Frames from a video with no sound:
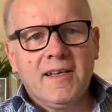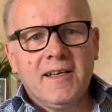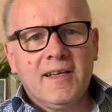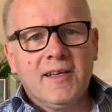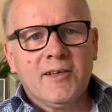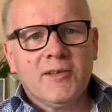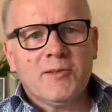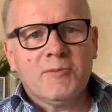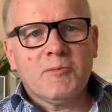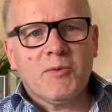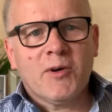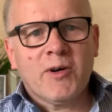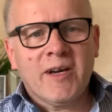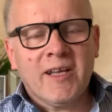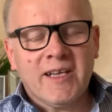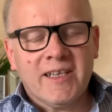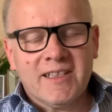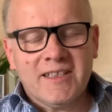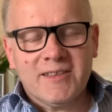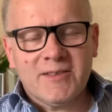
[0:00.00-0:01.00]
Good
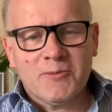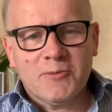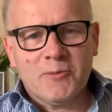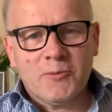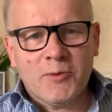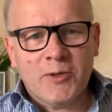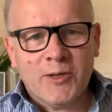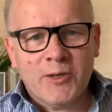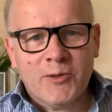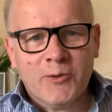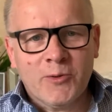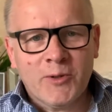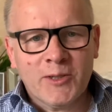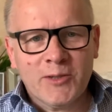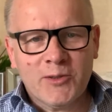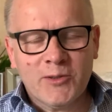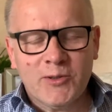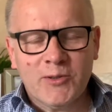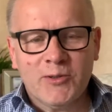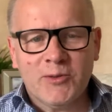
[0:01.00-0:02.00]
morning. We're going
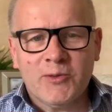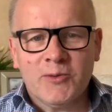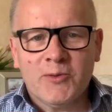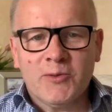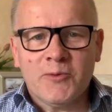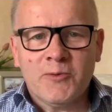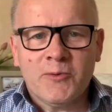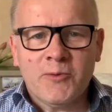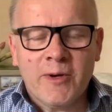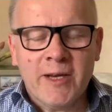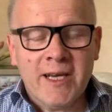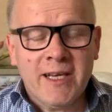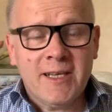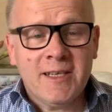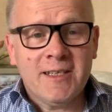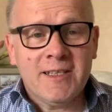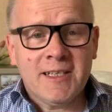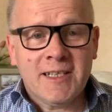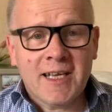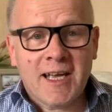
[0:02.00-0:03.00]
to read
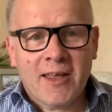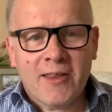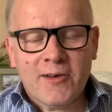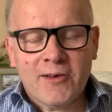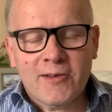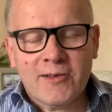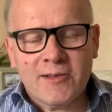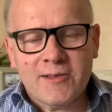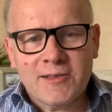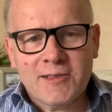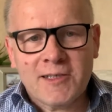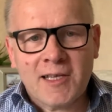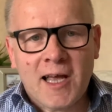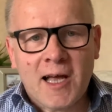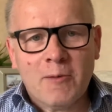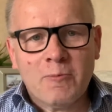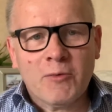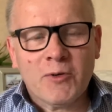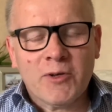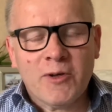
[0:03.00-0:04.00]
together
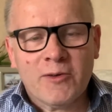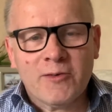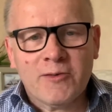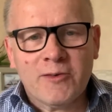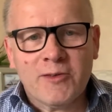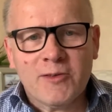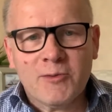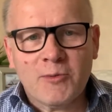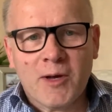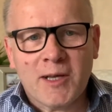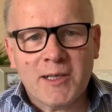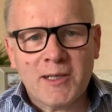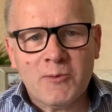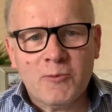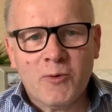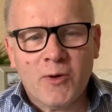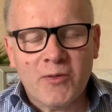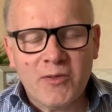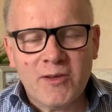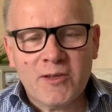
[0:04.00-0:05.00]
Psalm
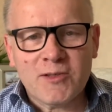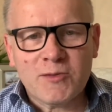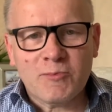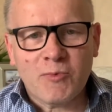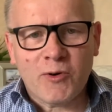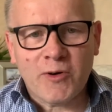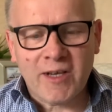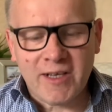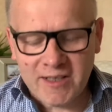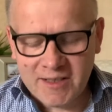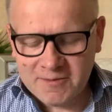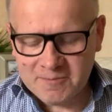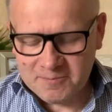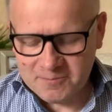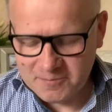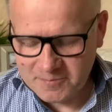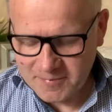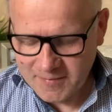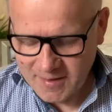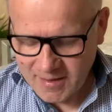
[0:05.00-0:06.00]
121 this morning.
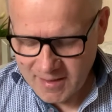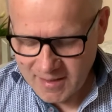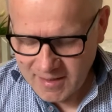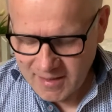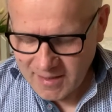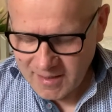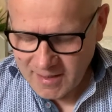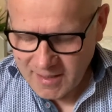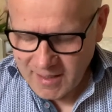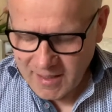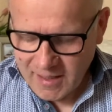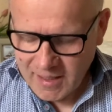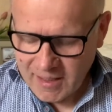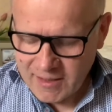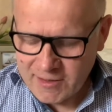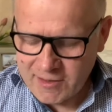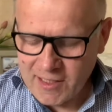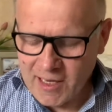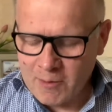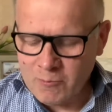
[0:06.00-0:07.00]
In
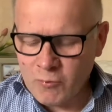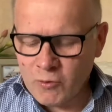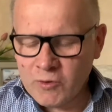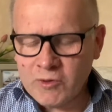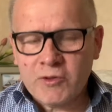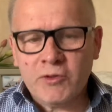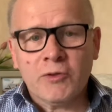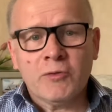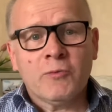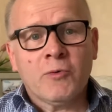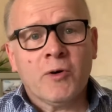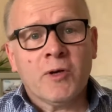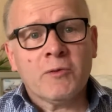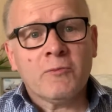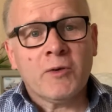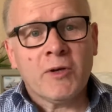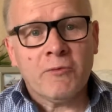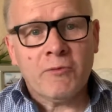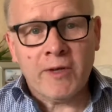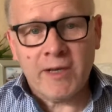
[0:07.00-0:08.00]
Psalm 121
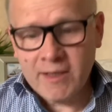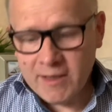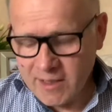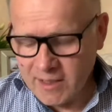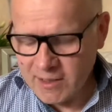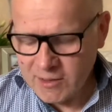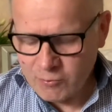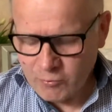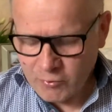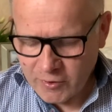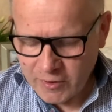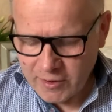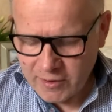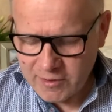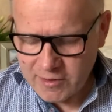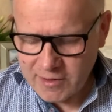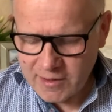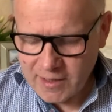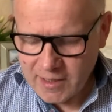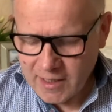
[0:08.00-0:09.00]
we read these
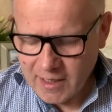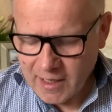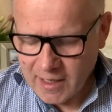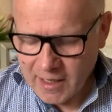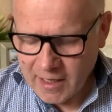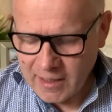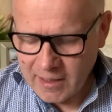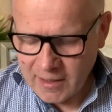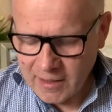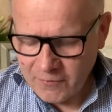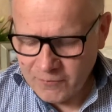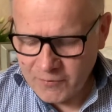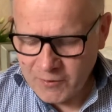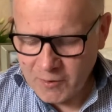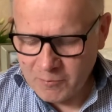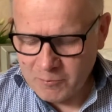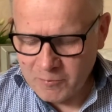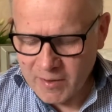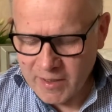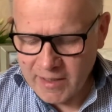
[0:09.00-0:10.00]
words, I lift
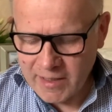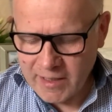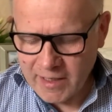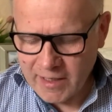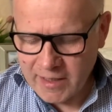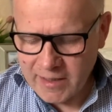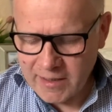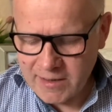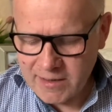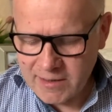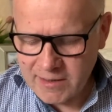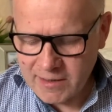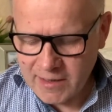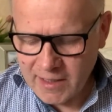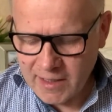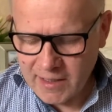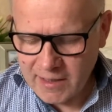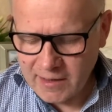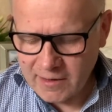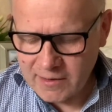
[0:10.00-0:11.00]
up my eyes to the
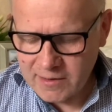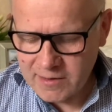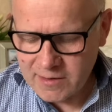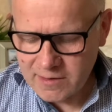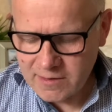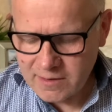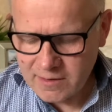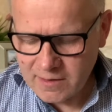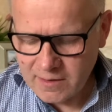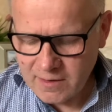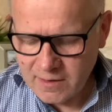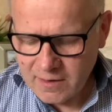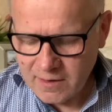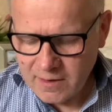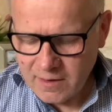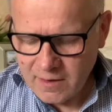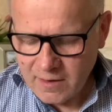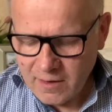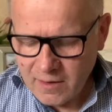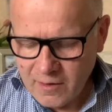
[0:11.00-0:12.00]
hills.
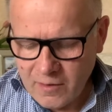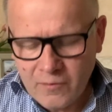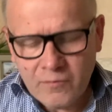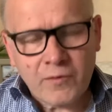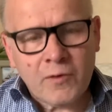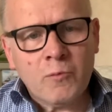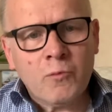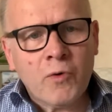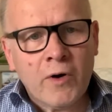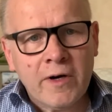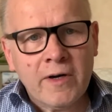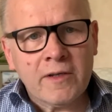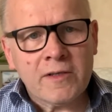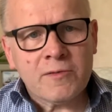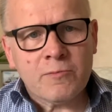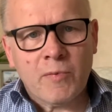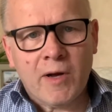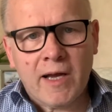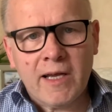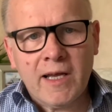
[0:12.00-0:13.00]
From where does
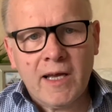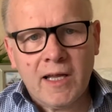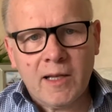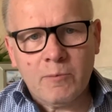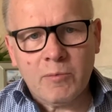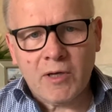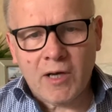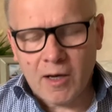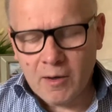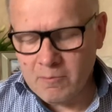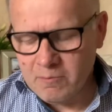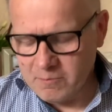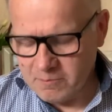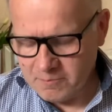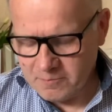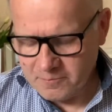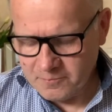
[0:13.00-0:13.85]
my help come?